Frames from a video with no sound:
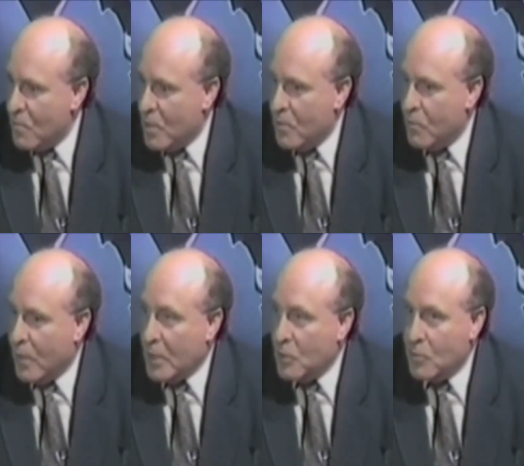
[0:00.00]
will
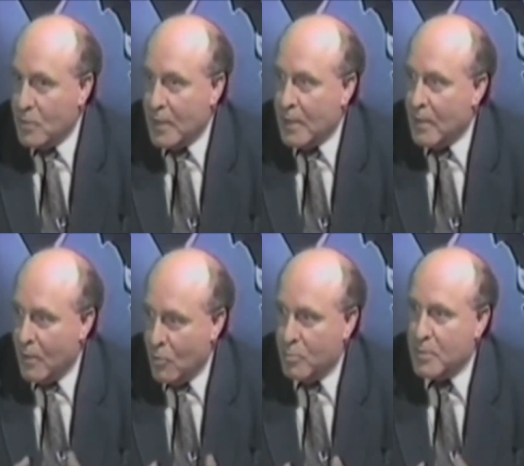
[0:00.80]
invite you, and
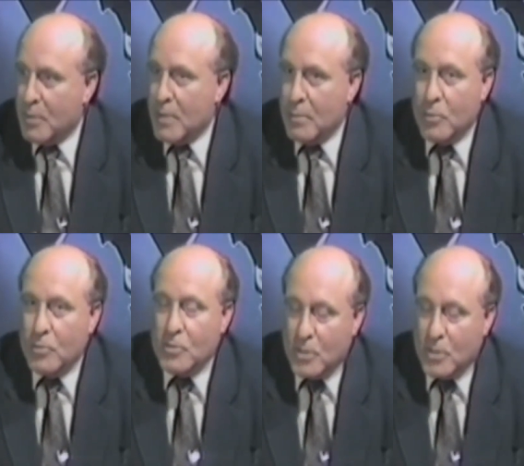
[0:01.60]
I hope that people who